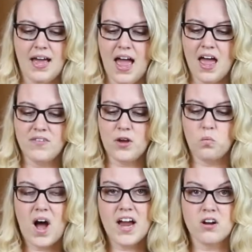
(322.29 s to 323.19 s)
I have a
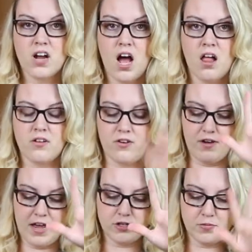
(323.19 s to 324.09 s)
wire colander,
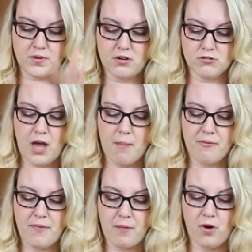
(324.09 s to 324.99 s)
and I just put it on top
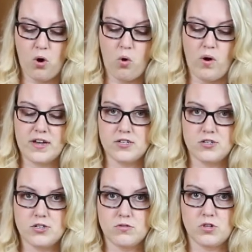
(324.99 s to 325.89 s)
of my bowl and
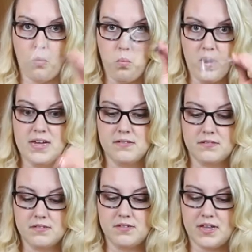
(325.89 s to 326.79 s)
just use a
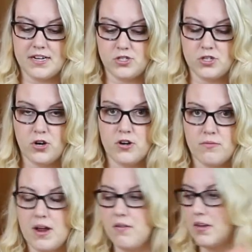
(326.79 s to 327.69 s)
whisk to like stir it
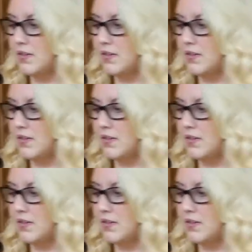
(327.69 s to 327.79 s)
around and